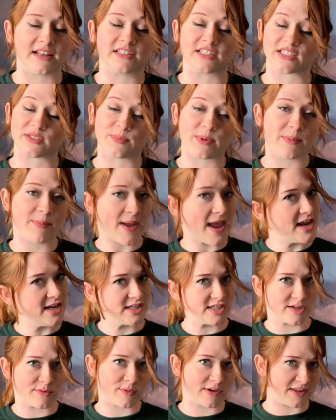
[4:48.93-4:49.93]
Just be
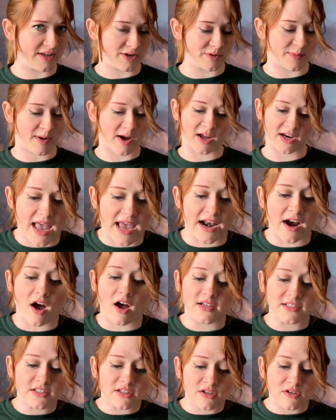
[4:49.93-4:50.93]
patient with your body. It
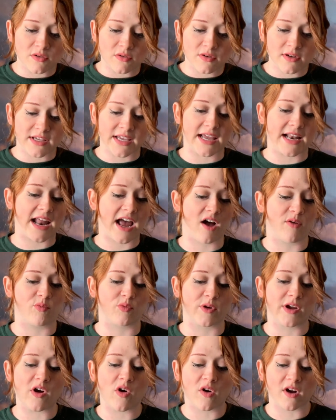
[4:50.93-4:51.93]
also can help
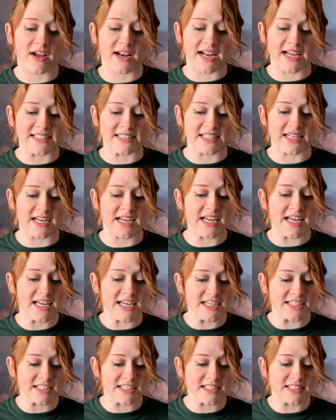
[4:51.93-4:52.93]
reorganize
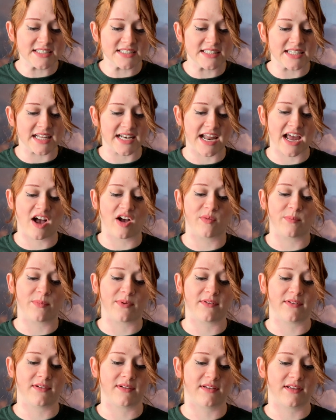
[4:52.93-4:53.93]
adhesions and
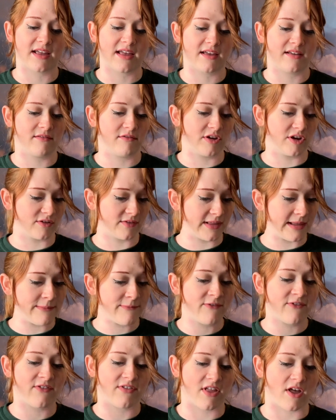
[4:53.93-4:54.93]
help your
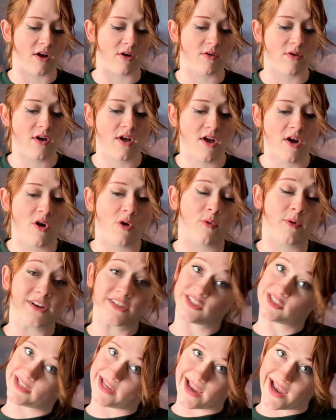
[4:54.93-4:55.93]
lymph flow
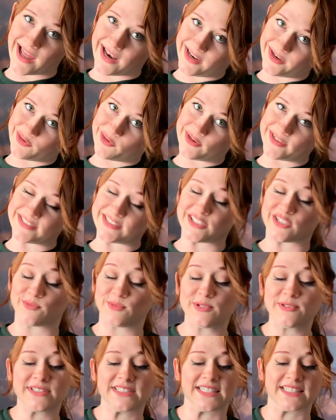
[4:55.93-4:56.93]
which can increase your
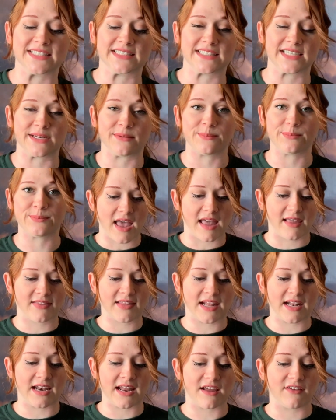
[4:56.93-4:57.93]
immune system. And
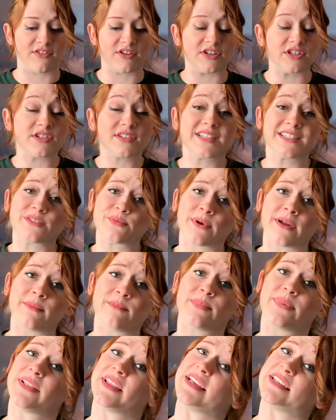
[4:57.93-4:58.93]
then if you do this
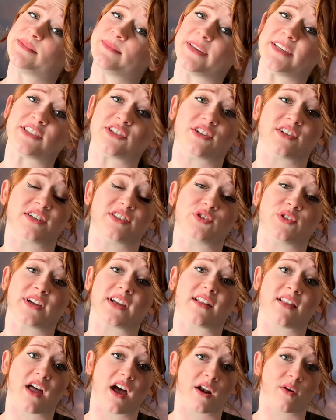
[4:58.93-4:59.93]
one, please make sure to drink
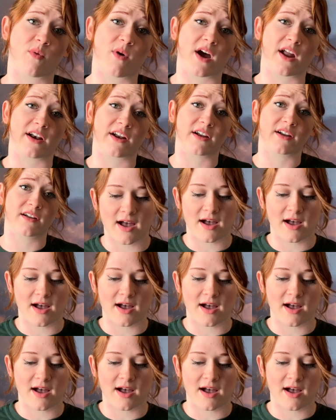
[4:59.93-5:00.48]
a lot of water.